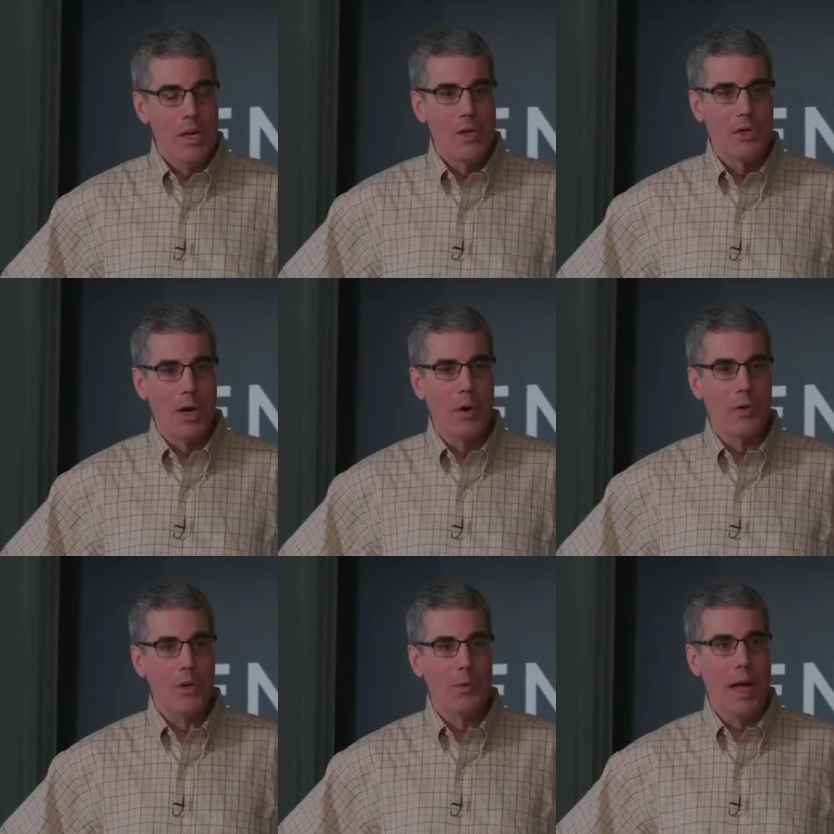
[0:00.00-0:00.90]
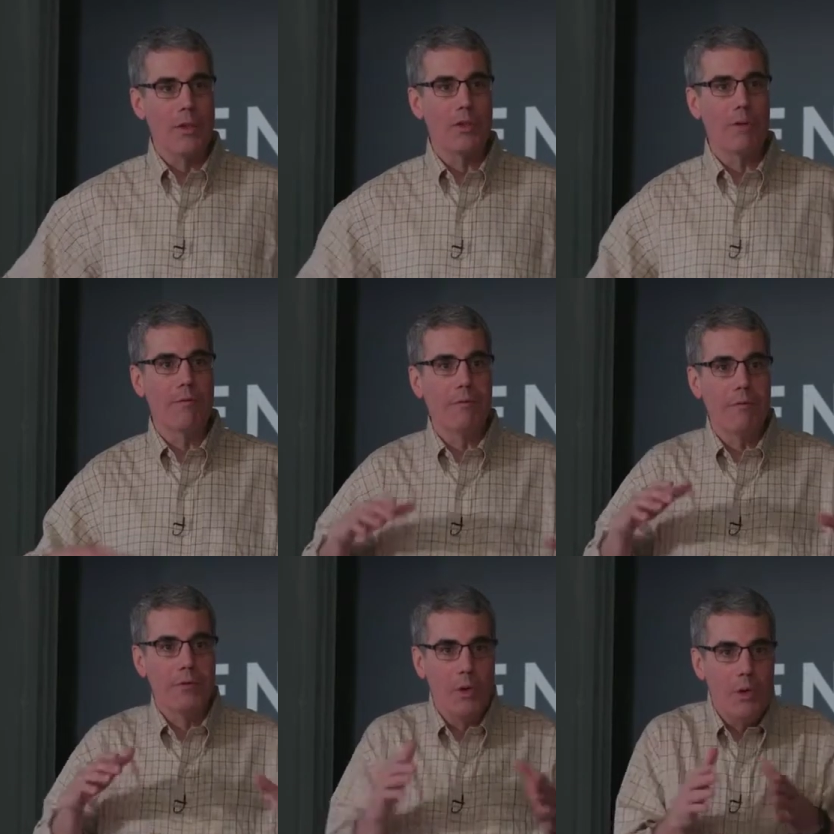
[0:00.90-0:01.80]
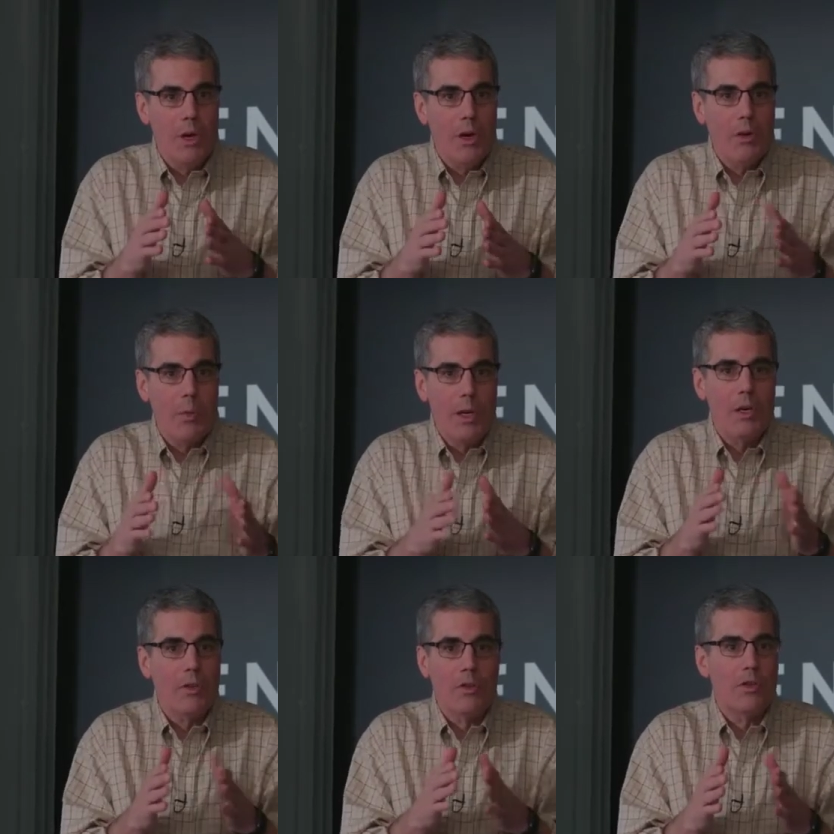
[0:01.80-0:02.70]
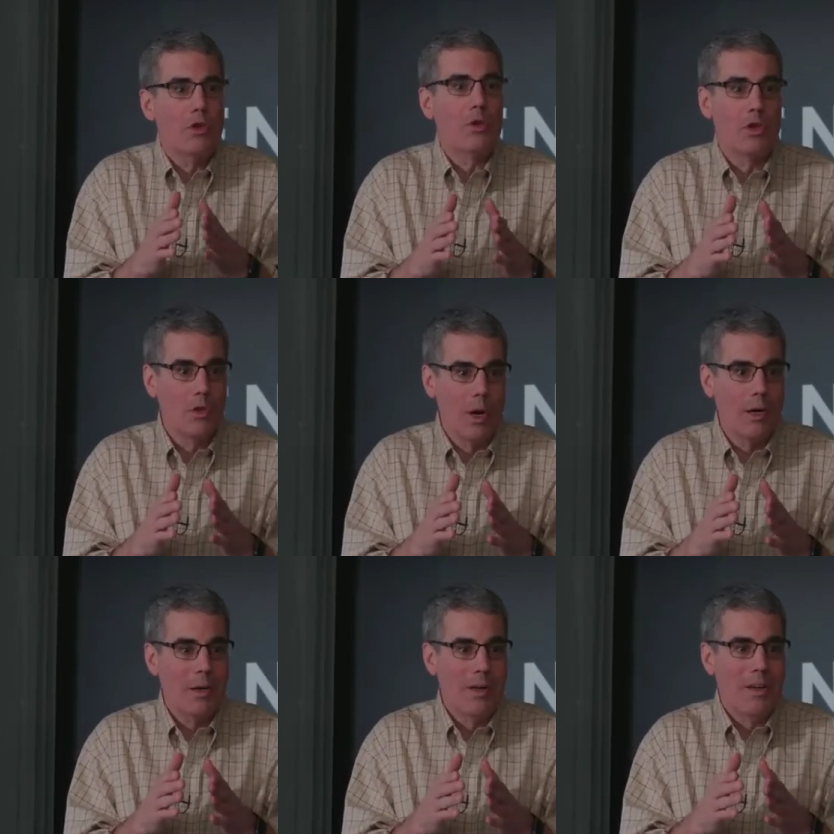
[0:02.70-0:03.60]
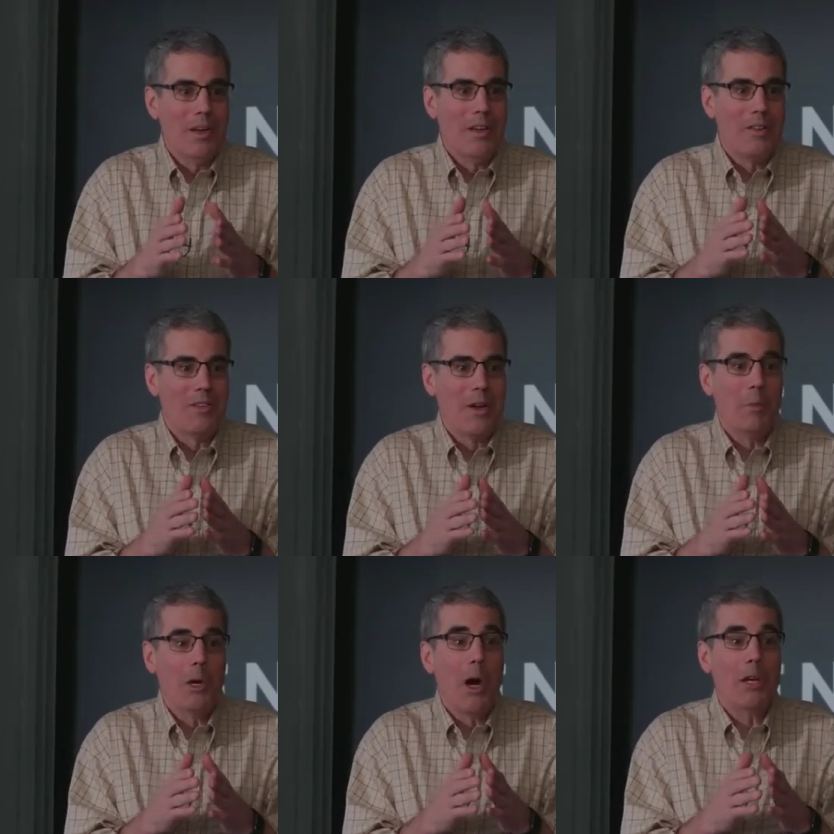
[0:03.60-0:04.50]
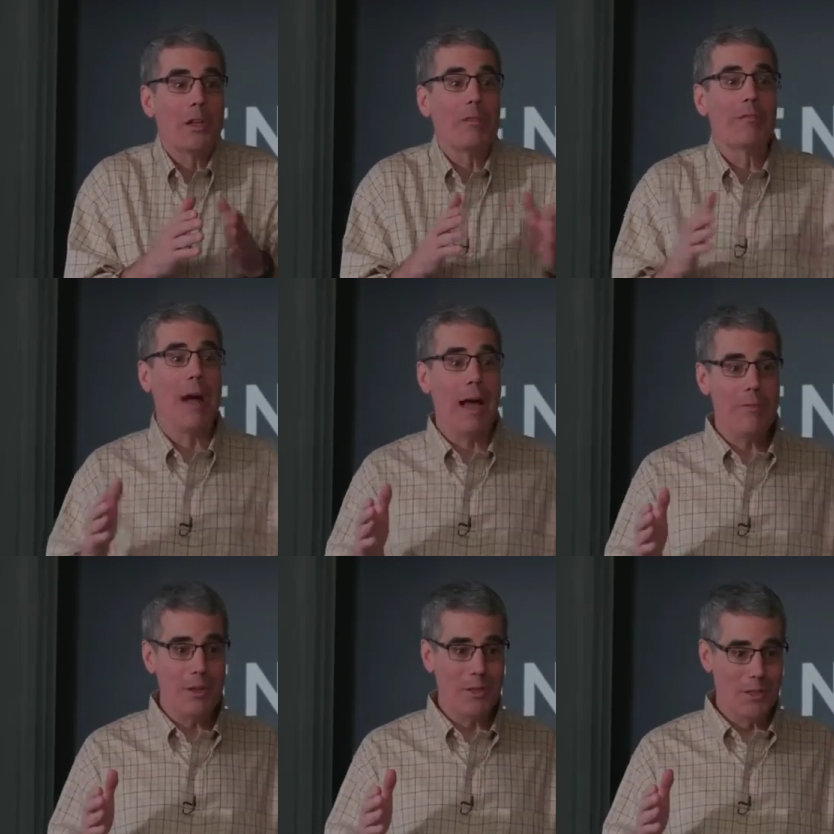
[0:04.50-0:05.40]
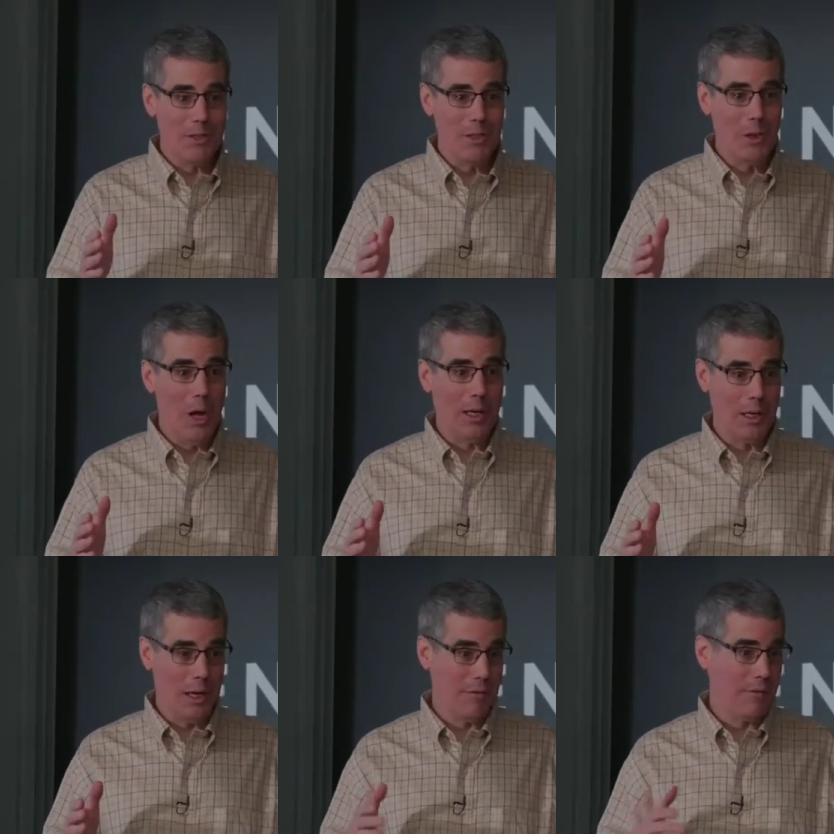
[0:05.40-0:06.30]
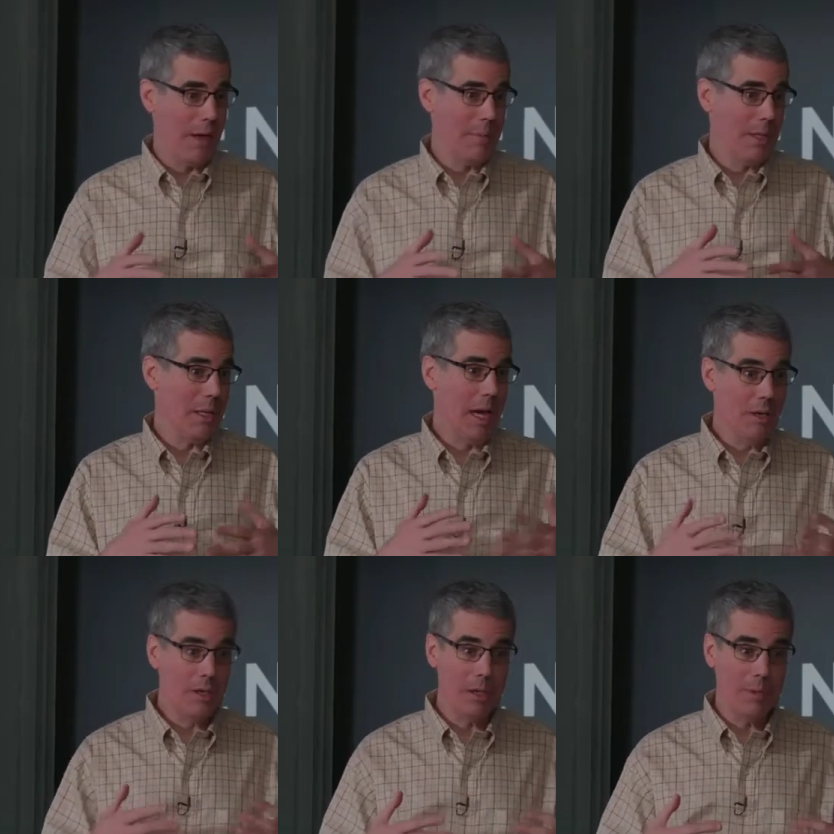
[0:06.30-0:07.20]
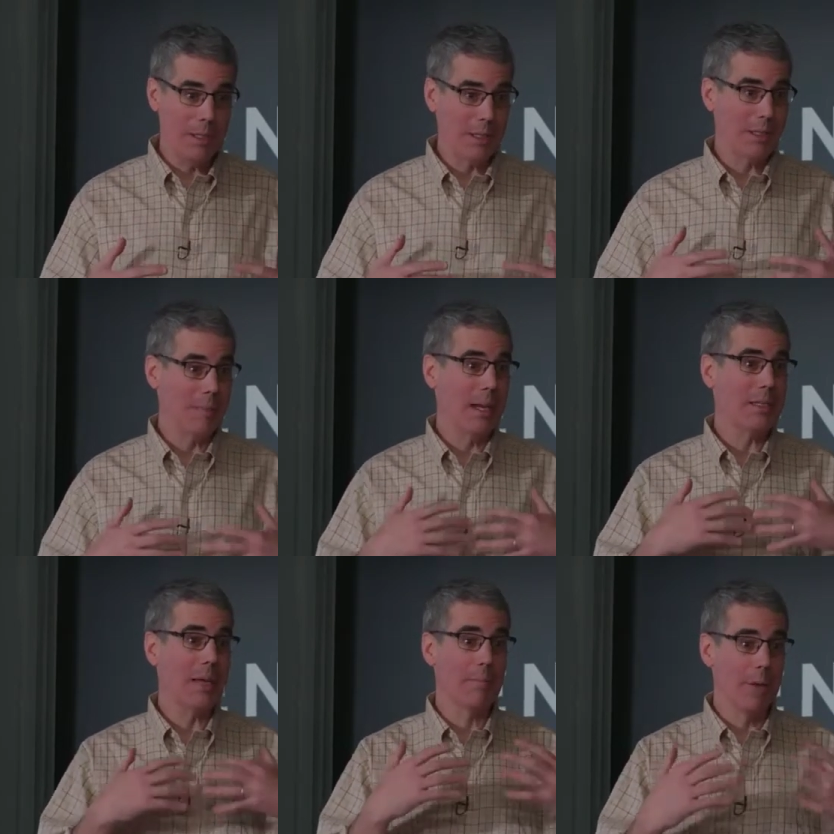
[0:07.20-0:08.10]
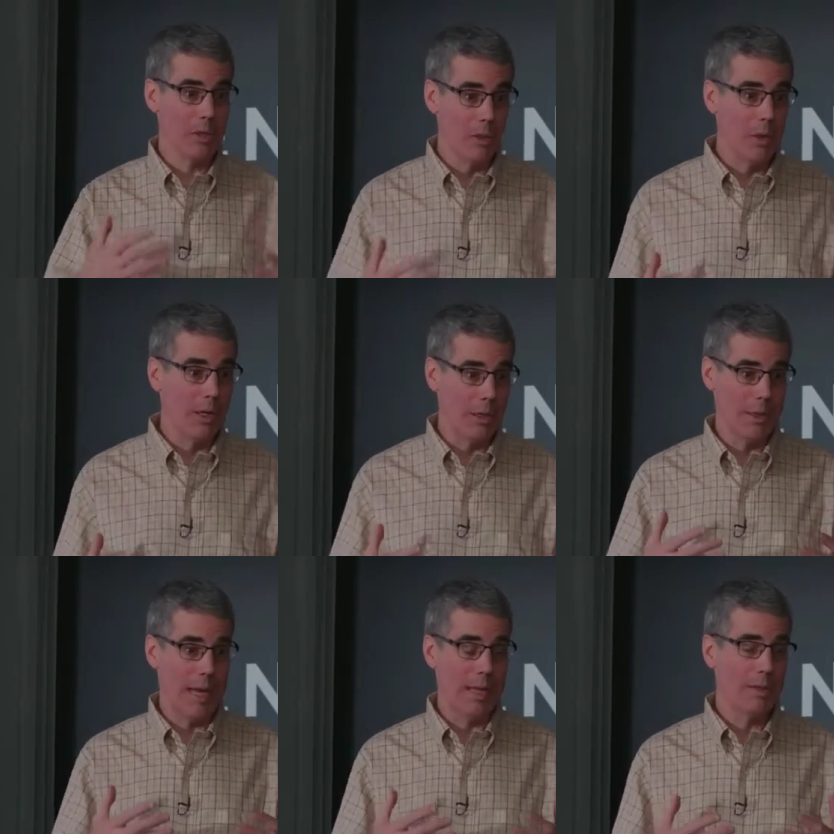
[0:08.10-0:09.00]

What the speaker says: So you're right. So 2 years, 1 year is too short. Some would argue that 5 years isn't long enough. If I'm in the energy business, it might take much longer than that.